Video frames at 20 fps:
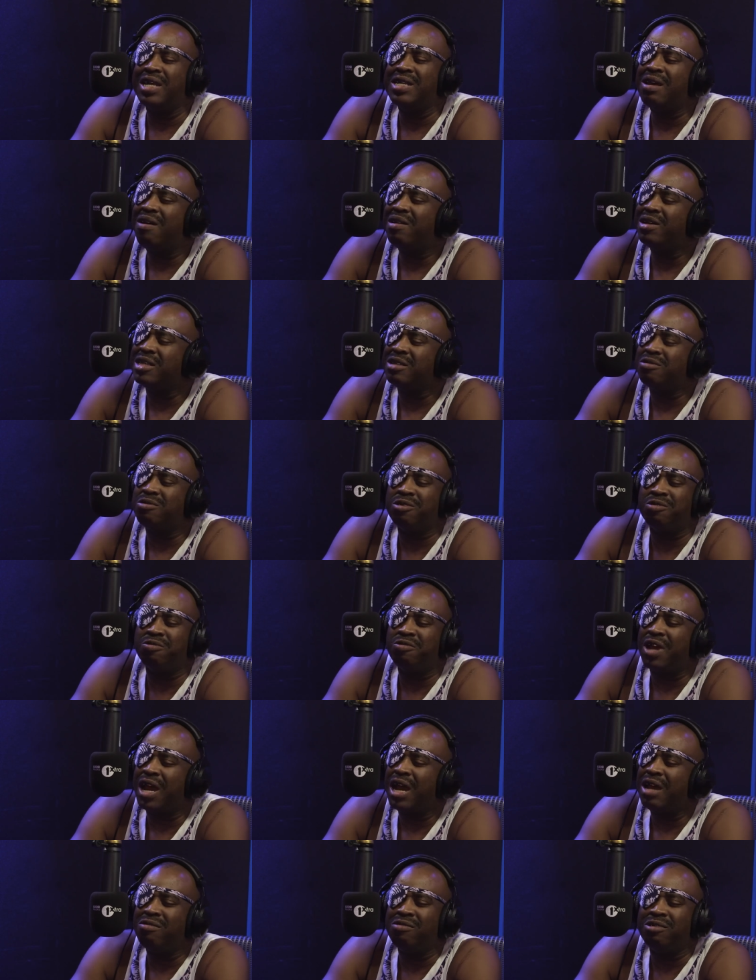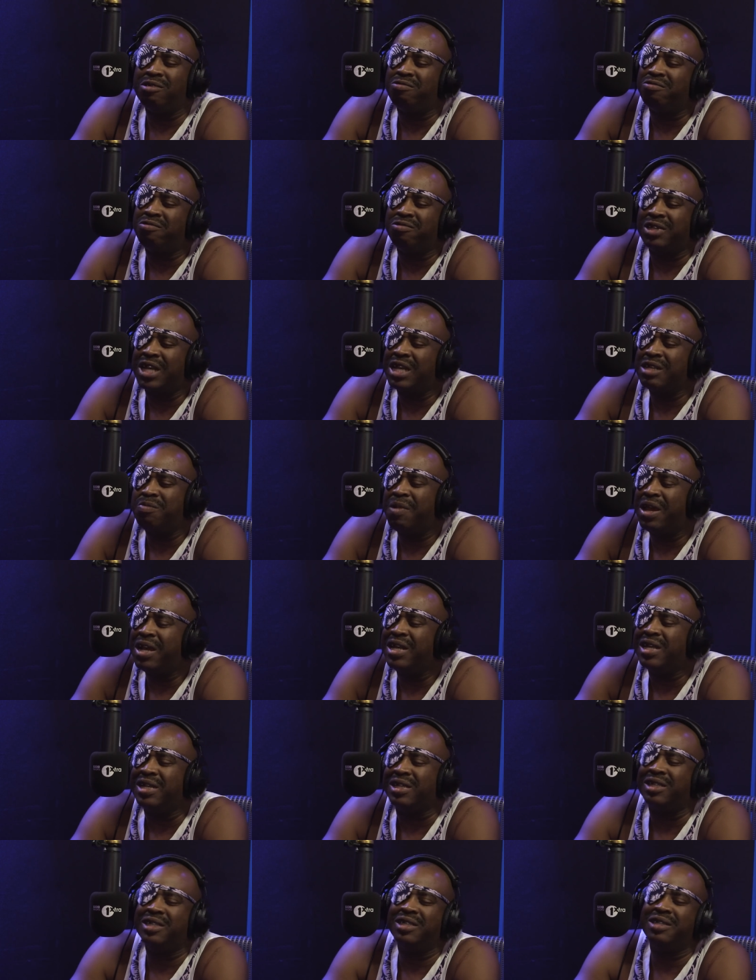how I just was, I was, that's my
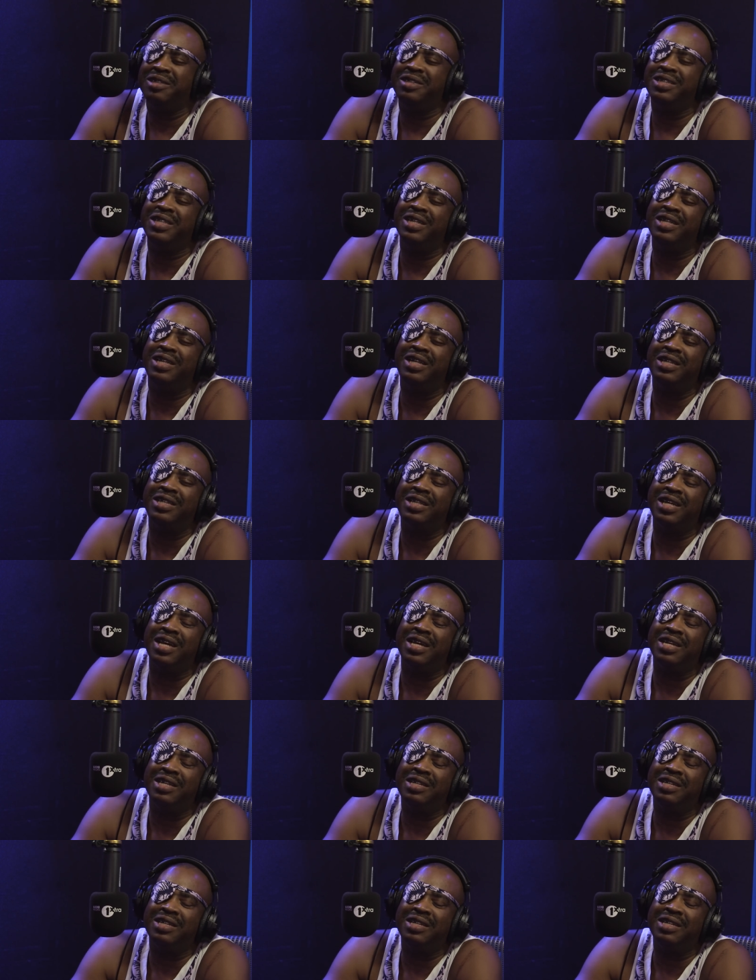niche. Yeah, like it's